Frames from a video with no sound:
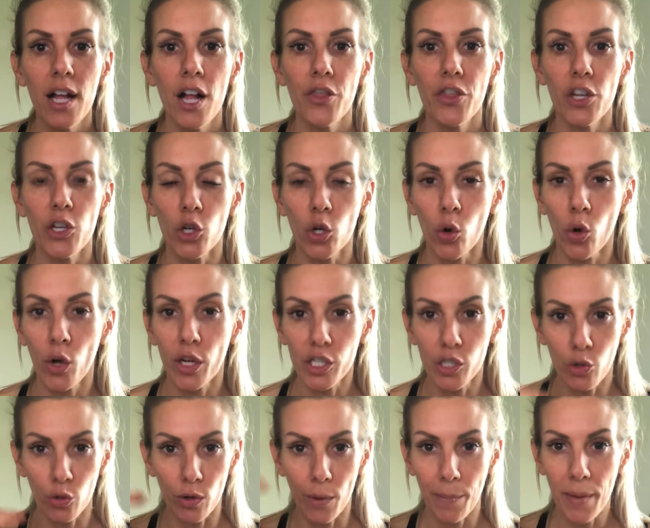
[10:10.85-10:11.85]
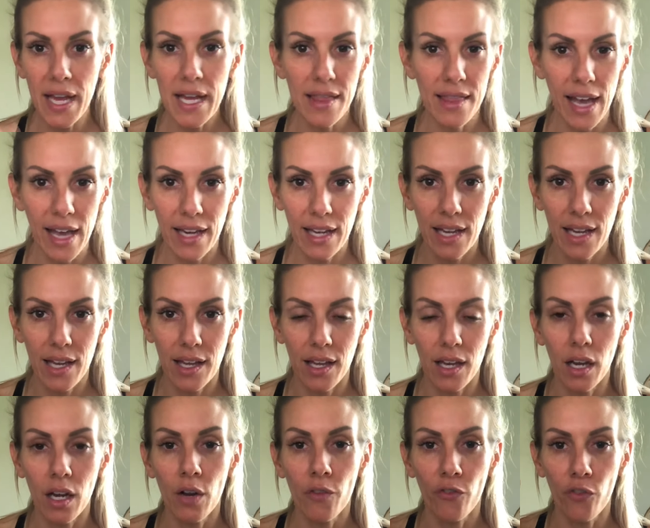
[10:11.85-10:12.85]
Then you're going to repeat that
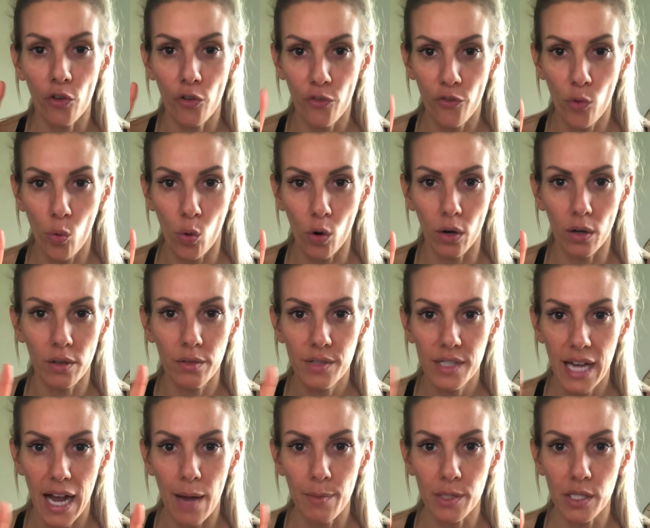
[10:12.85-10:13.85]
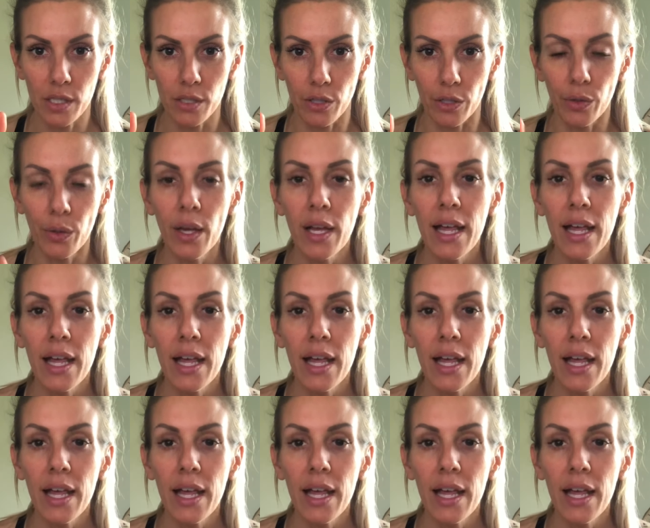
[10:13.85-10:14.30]
again for 4 times through.